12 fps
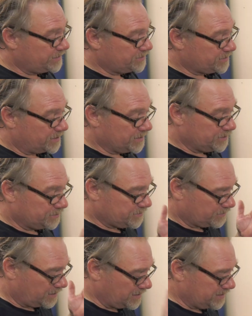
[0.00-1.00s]
is, are you
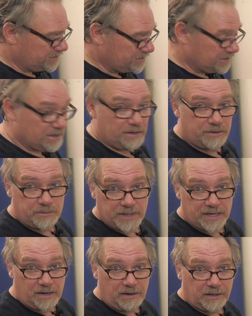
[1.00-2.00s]
trying to go to
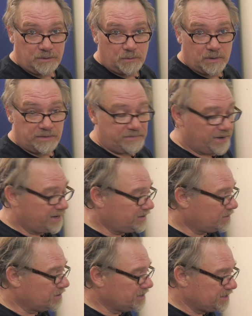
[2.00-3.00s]
a concours
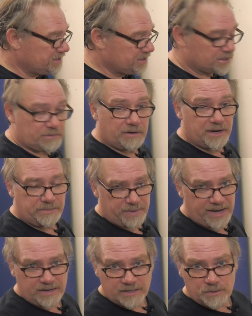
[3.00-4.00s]
event, or are you just trying to
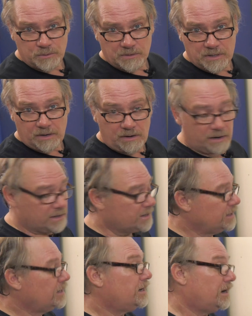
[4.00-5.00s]
make a cool car
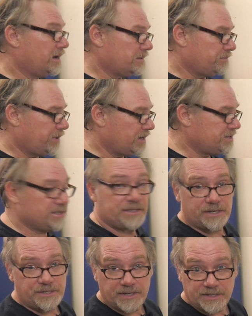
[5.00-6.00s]
on a budget that you